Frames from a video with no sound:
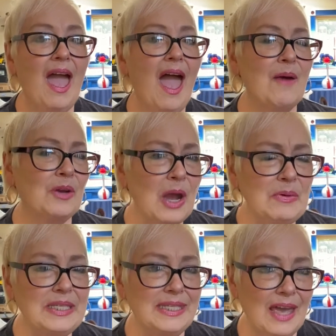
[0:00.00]
And when I
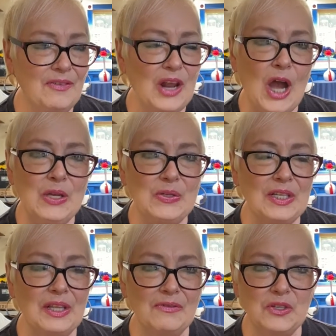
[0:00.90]
was seven, I used
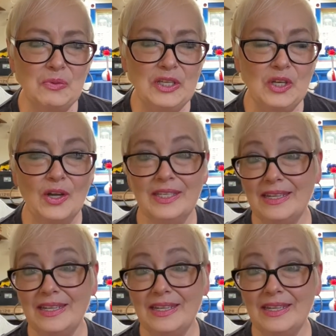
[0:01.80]
to love sweet tots.